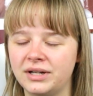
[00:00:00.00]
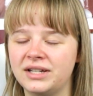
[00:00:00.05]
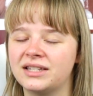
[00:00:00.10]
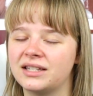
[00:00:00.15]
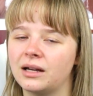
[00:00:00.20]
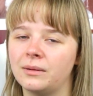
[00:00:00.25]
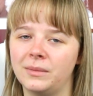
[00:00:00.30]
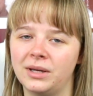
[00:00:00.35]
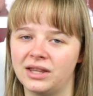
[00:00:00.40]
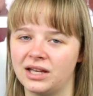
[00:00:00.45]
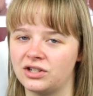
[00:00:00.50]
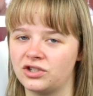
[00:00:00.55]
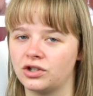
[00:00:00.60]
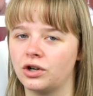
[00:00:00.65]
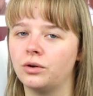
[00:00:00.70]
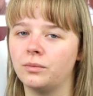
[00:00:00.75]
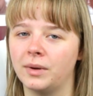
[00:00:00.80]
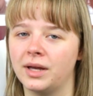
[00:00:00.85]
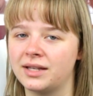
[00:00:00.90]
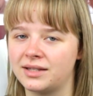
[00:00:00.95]
Please tell me that
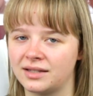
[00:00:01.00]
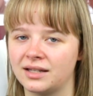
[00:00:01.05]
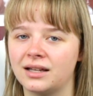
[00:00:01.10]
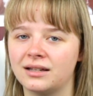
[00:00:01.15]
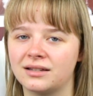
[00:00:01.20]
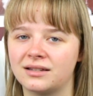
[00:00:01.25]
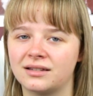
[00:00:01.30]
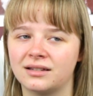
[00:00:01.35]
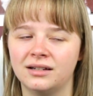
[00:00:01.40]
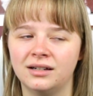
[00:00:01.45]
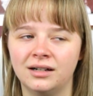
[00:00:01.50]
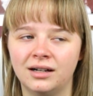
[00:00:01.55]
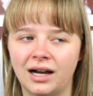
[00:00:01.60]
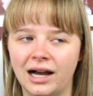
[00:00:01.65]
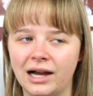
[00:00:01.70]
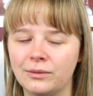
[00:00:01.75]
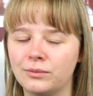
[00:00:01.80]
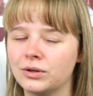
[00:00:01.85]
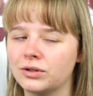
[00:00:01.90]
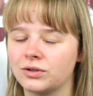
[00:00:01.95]
joke makes sense.
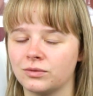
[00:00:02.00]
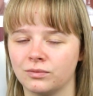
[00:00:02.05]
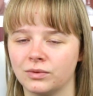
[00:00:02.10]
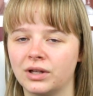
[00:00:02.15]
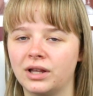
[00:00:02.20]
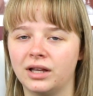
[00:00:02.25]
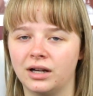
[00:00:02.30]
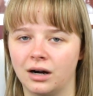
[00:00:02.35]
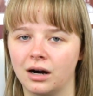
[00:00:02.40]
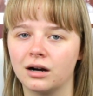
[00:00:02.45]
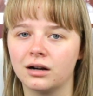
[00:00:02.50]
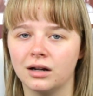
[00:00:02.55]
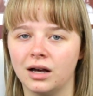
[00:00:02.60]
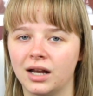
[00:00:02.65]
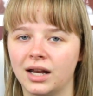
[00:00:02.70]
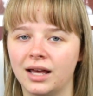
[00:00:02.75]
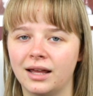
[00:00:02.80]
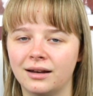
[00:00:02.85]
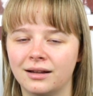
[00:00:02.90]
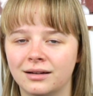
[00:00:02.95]
I worked really hard
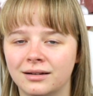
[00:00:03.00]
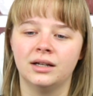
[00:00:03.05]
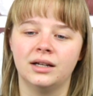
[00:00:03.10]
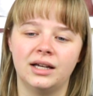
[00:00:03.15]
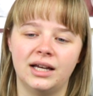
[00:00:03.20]
on it.